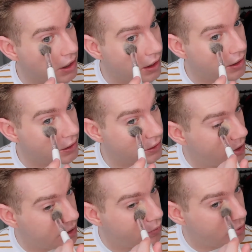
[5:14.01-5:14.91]

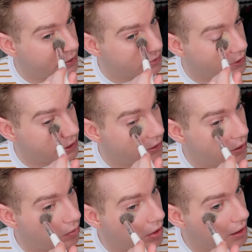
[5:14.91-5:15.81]
Makeup always crease. I don't
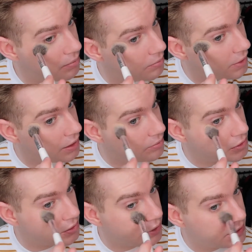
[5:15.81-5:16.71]
know why, but makeup
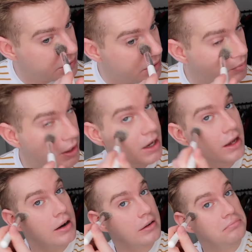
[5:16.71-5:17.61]
just creases on me.
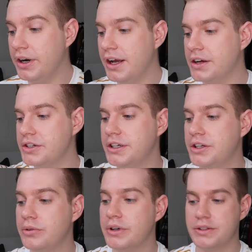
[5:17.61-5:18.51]
And what I actually
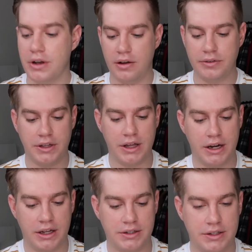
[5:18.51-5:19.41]
do is after
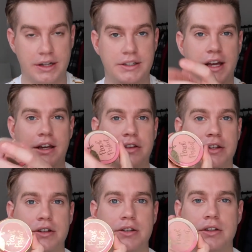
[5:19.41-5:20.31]
that is I take this